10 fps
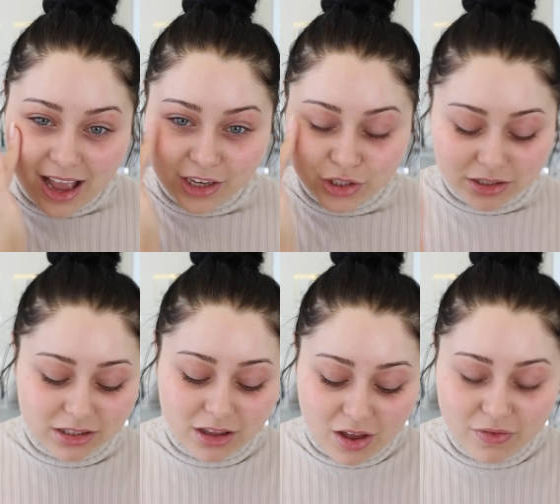I just
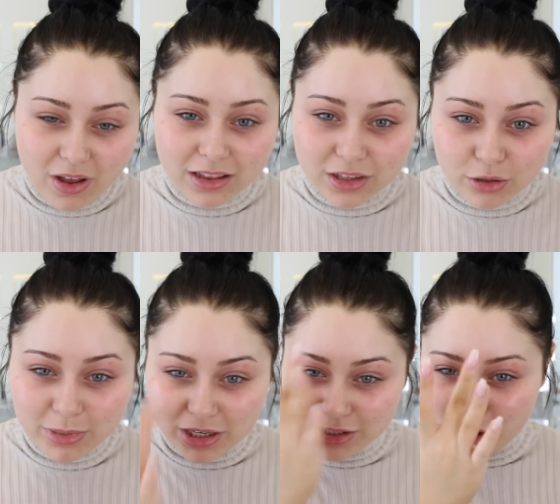love a little
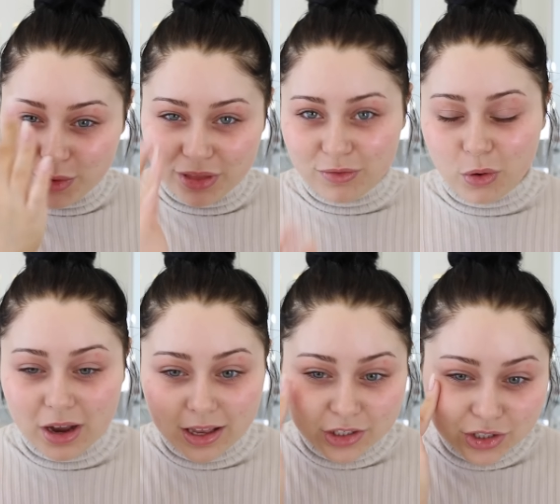bit of glow in the
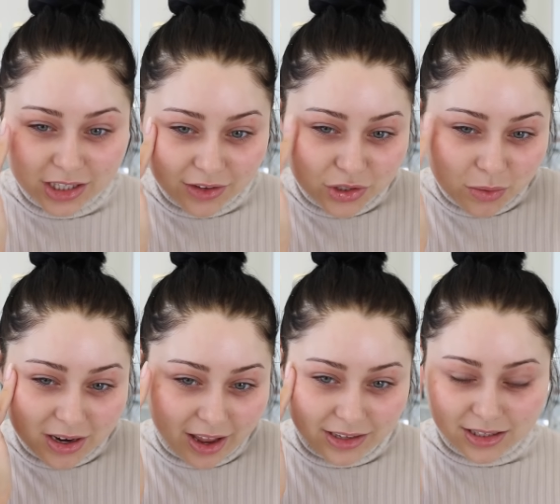forehead. It just gives you a
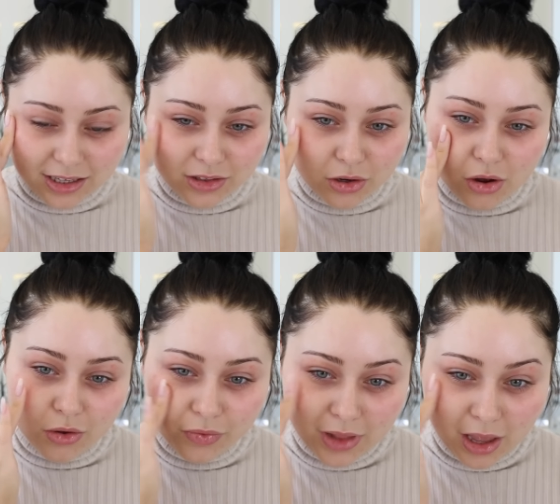nice like
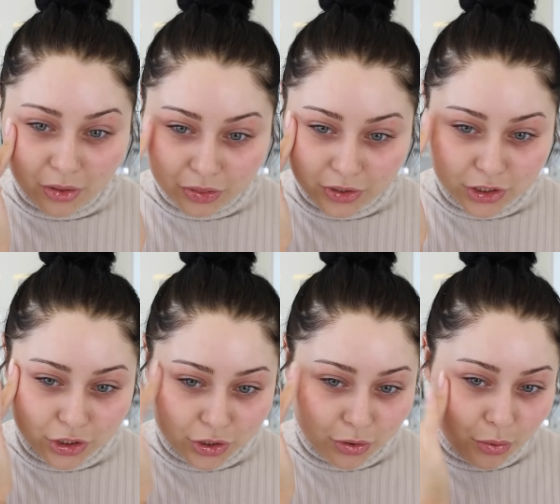little healthy
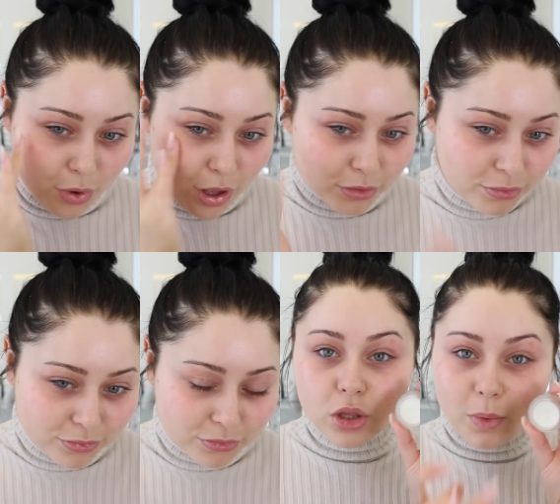dew.
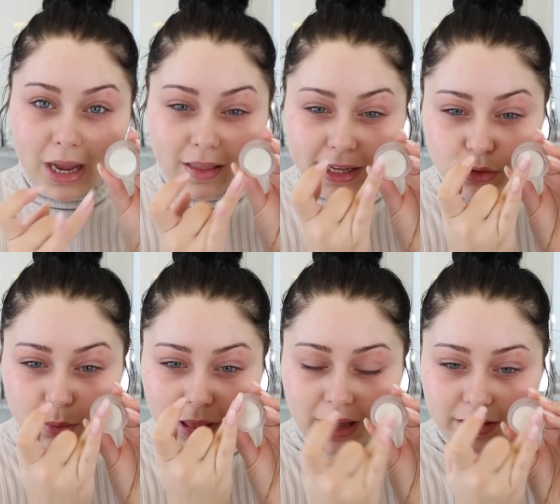So the way I like to
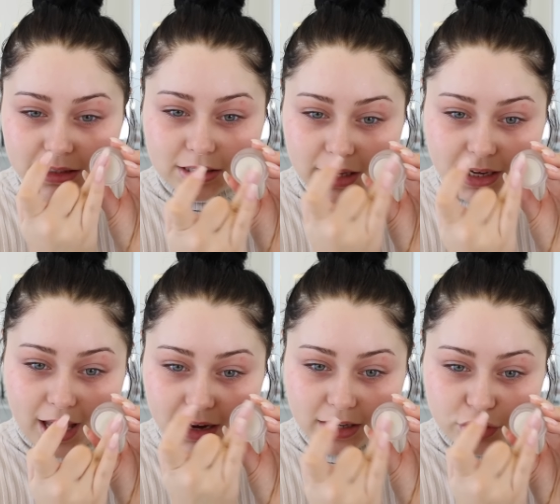apply this
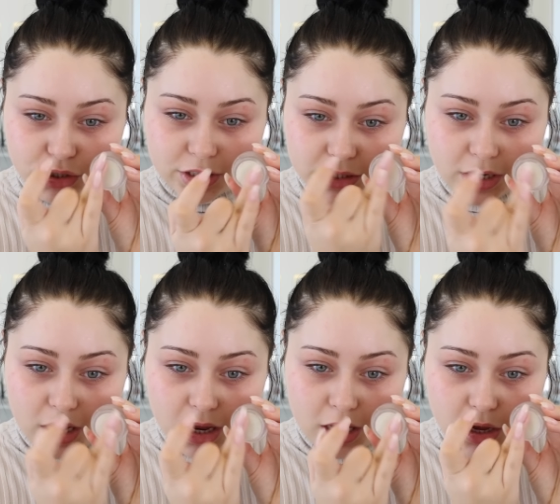again is just
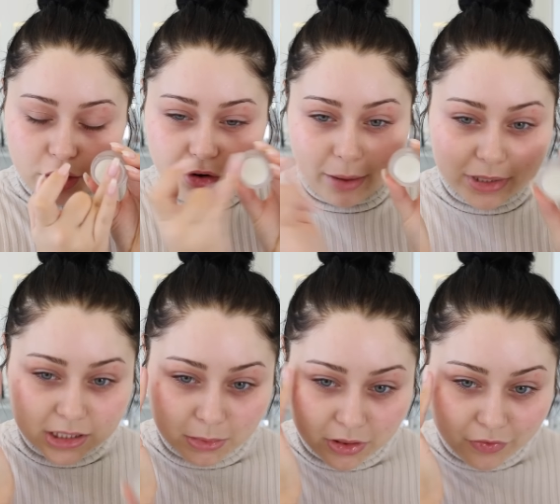grabbing
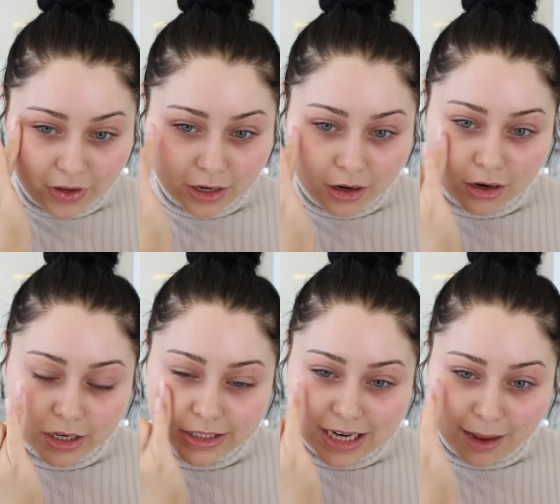some on the
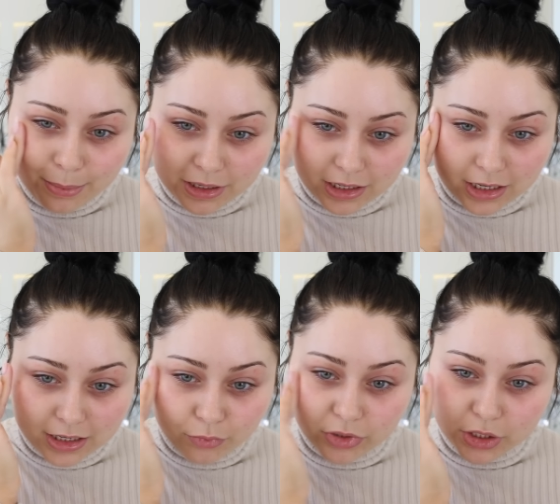finger, tapping it
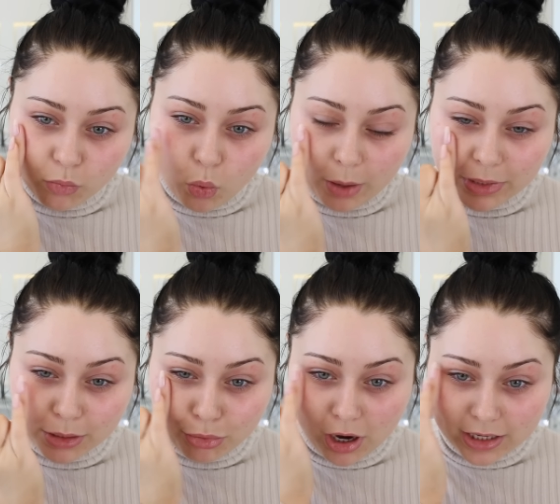in and really warming
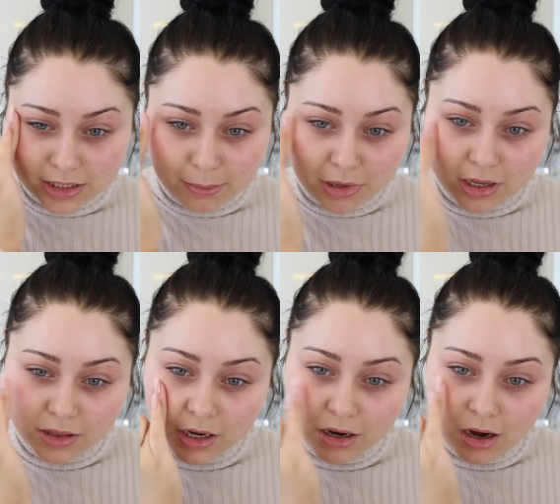the product up in
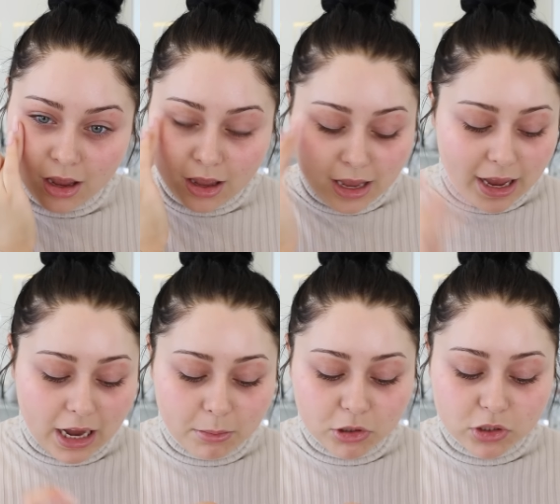there.
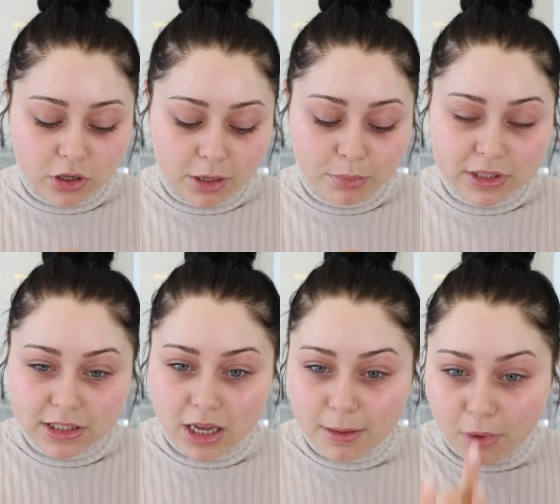And I'm also gonna put
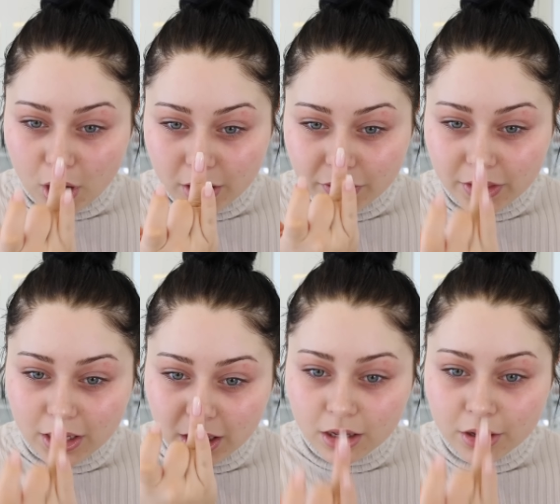some on
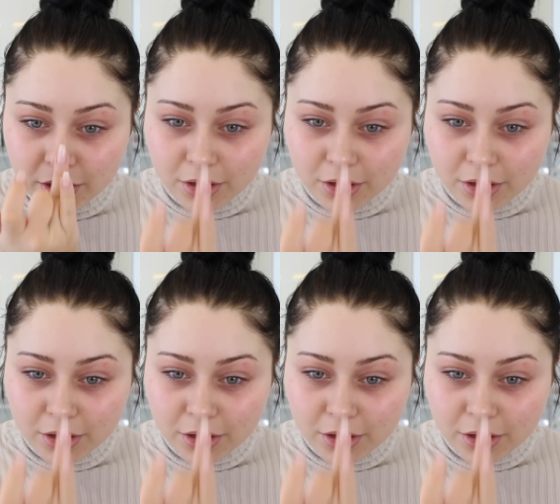the